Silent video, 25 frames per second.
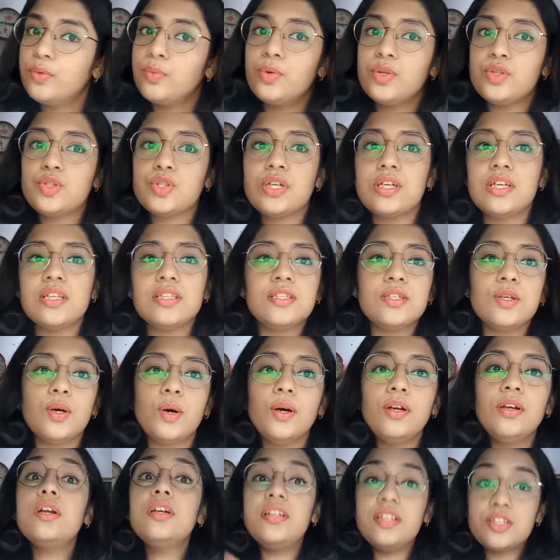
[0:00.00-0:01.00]
which is
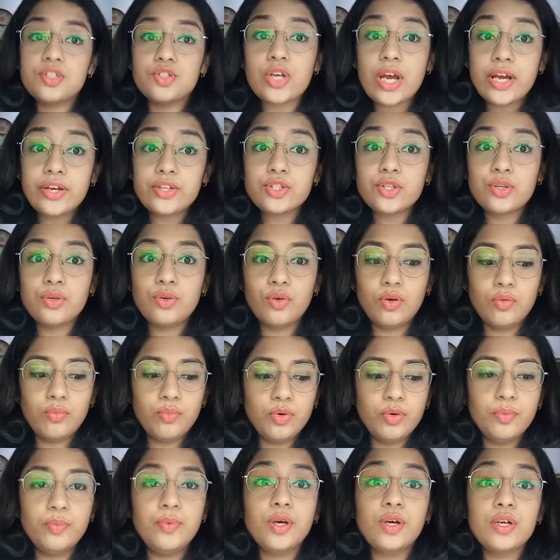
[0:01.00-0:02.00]
your distraction
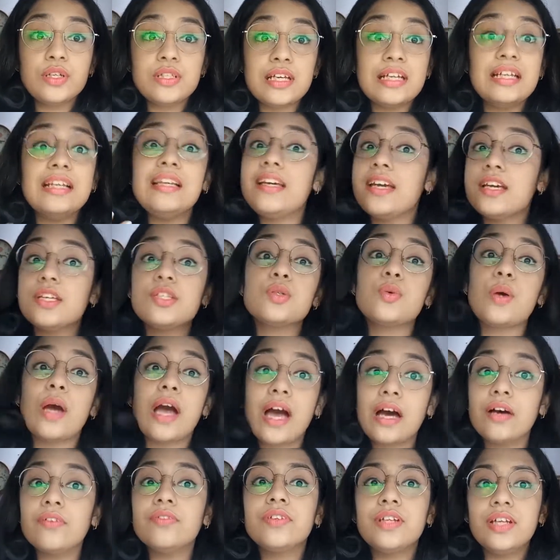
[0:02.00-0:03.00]
notebook, because in case you
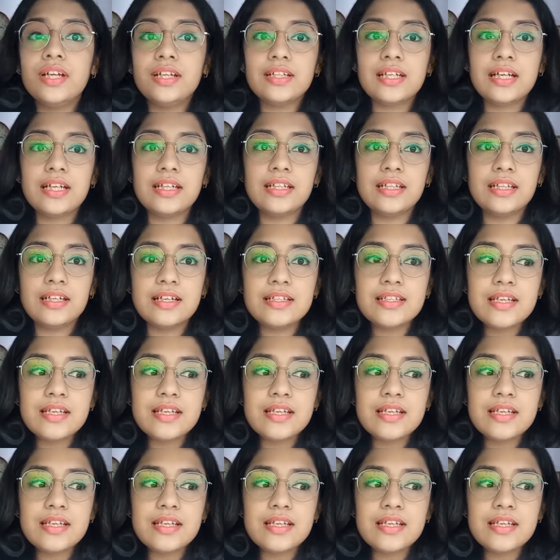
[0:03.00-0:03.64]
have great ideas,